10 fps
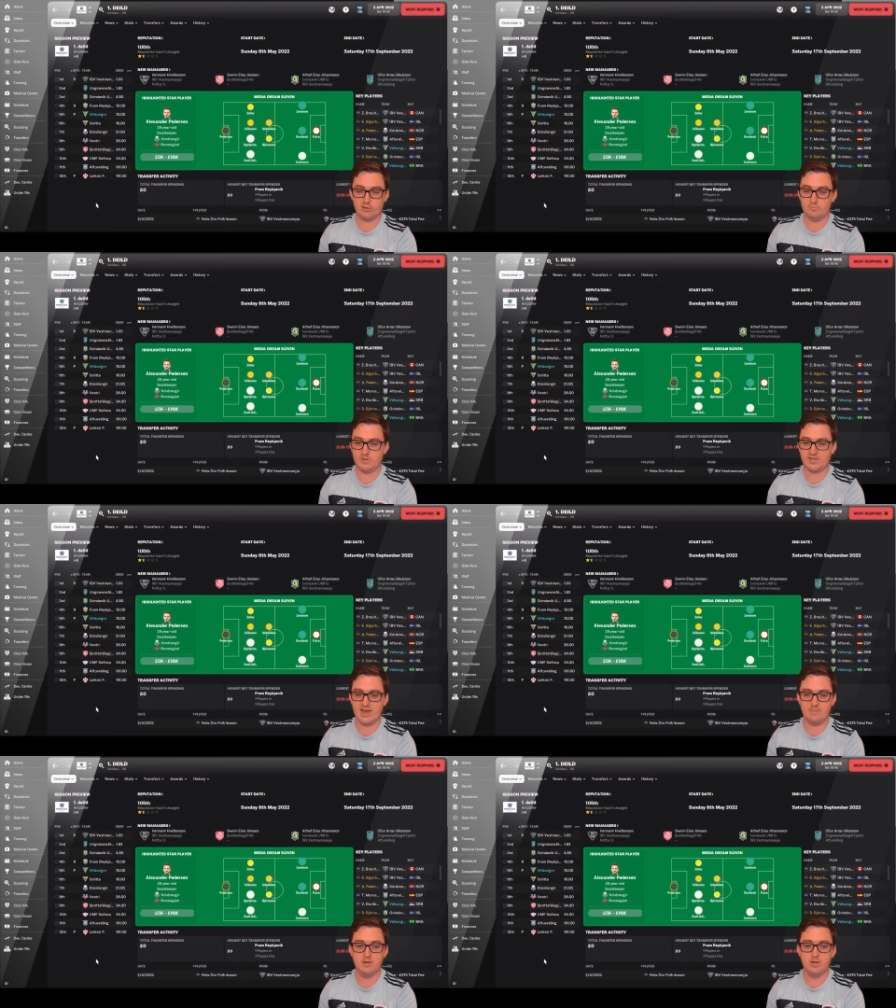Could
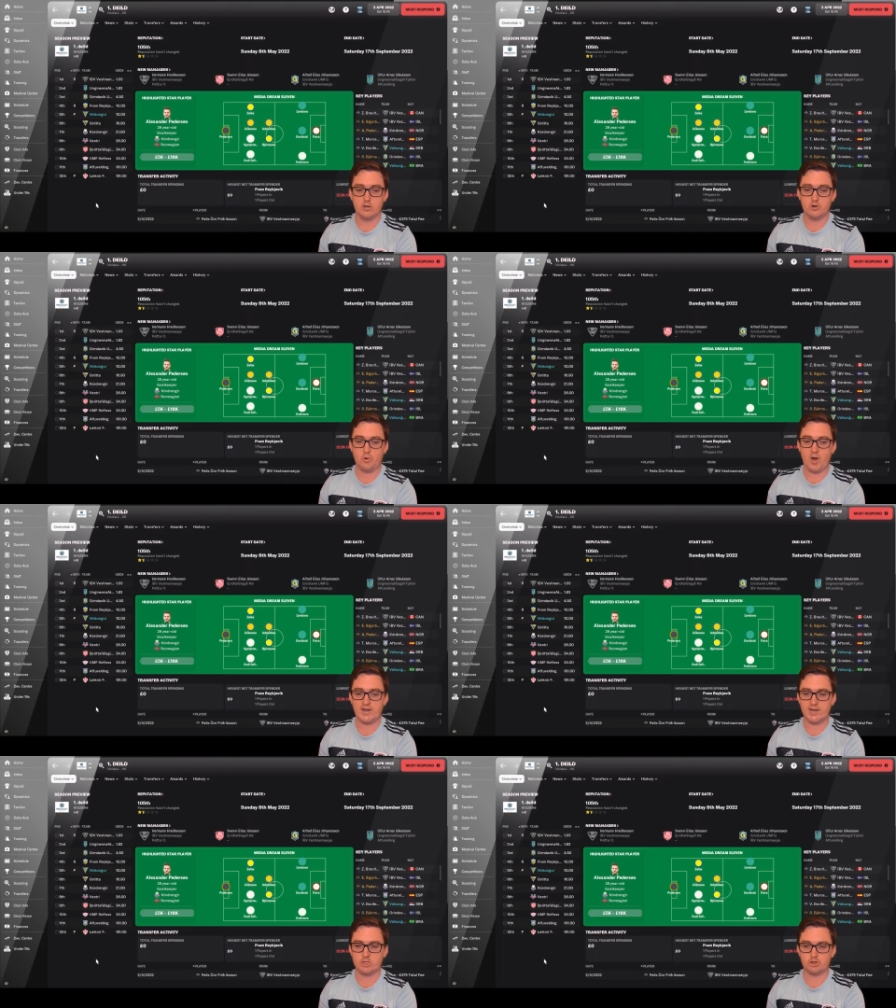become
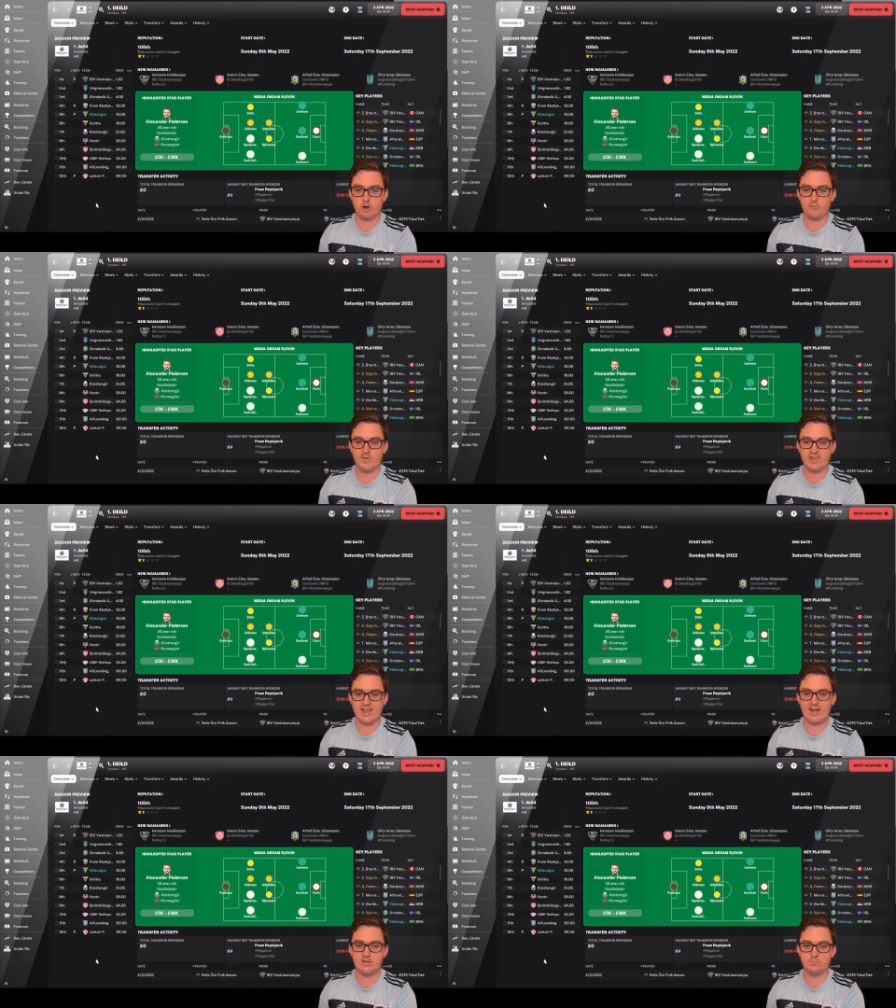quite a
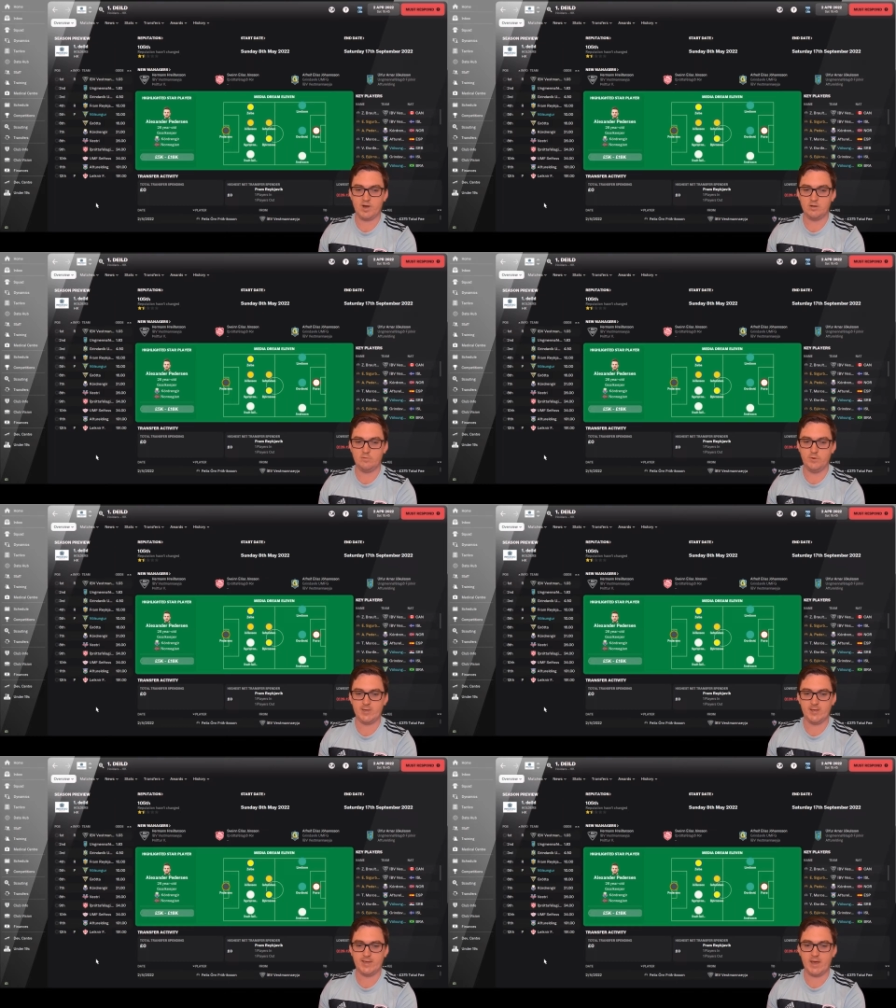trophy-laden one if we
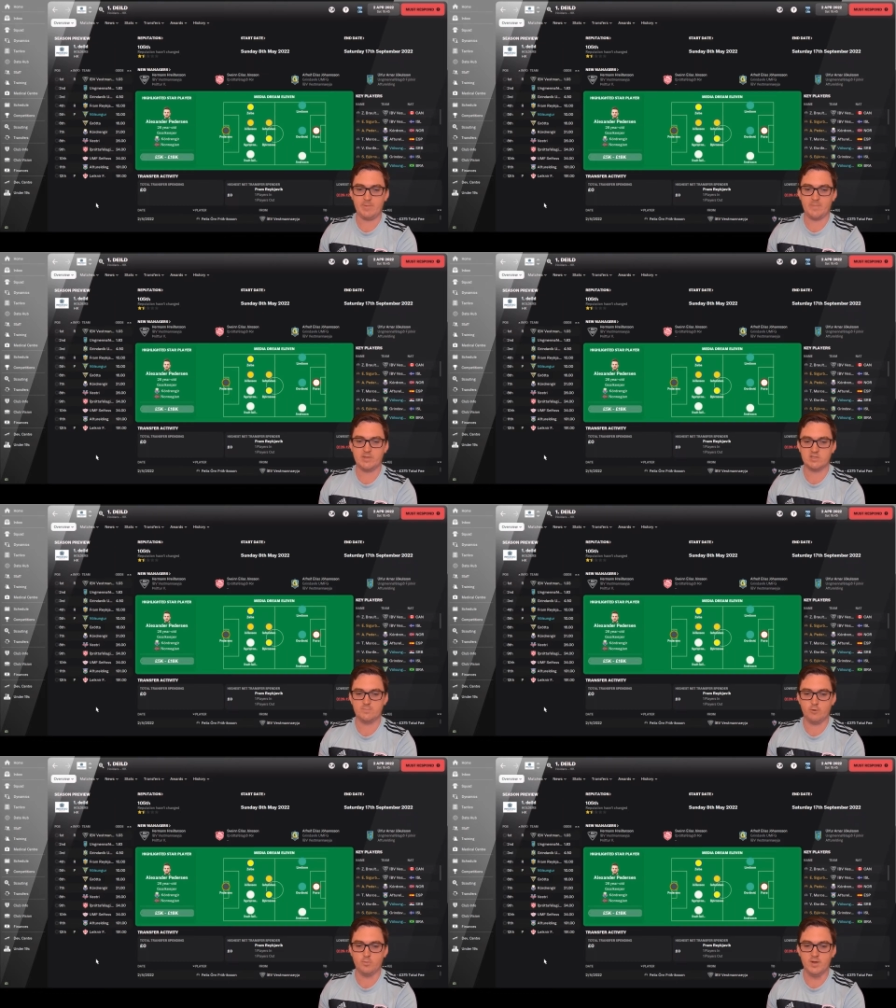can keep up this
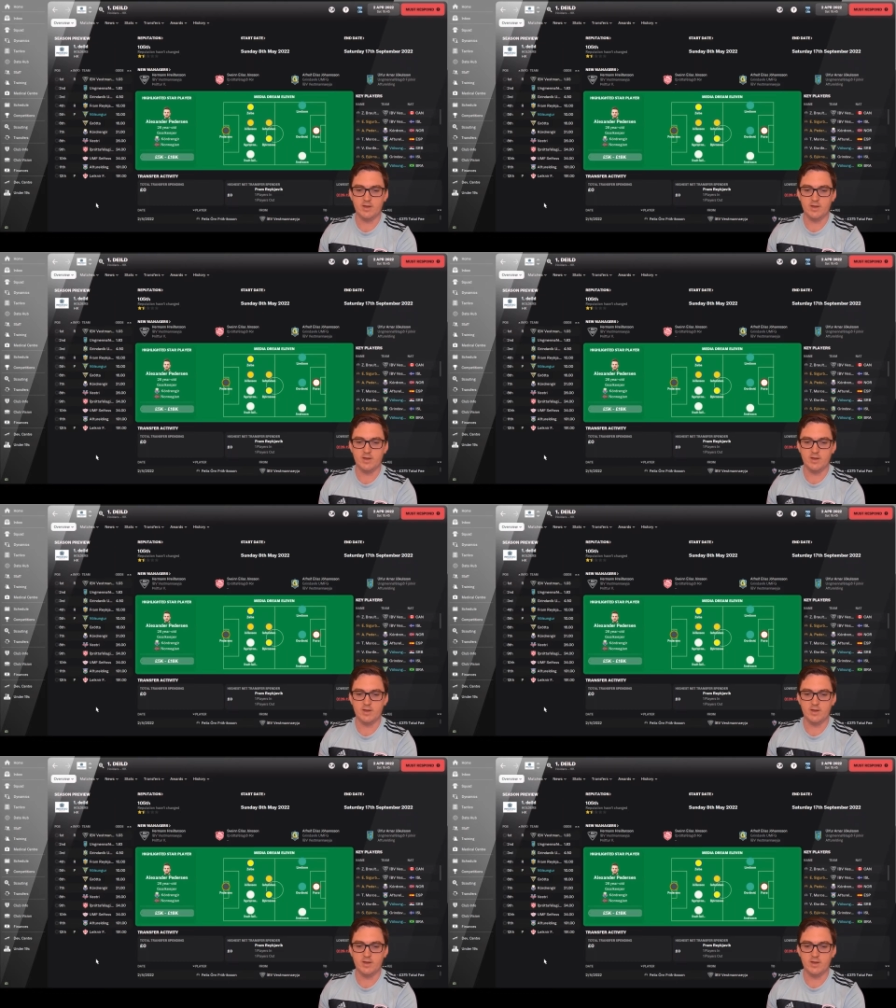form